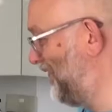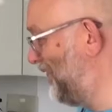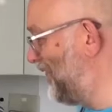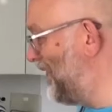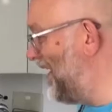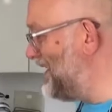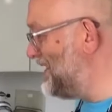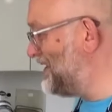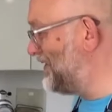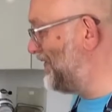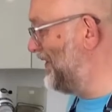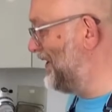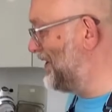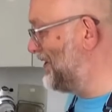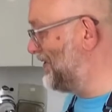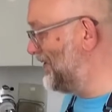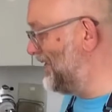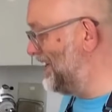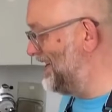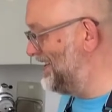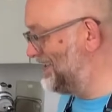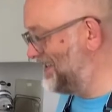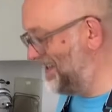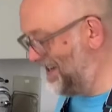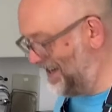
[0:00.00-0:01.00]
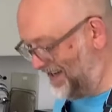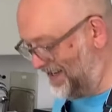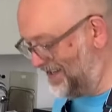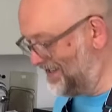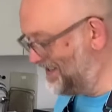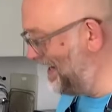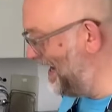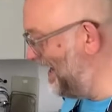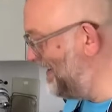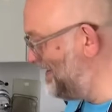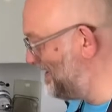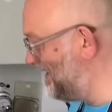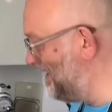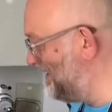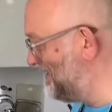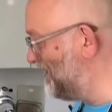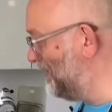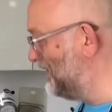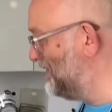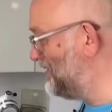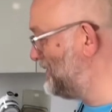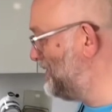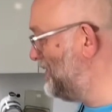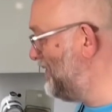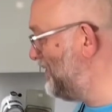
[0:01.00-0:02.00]
He's French, for Christ's sake. He's got
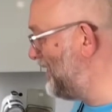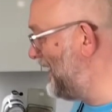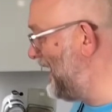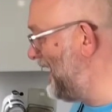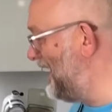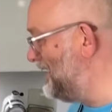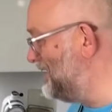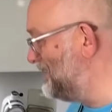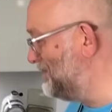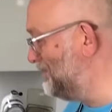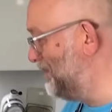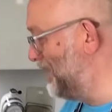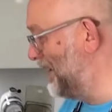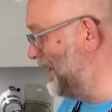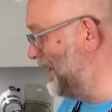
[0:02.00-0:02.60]
soufflé in his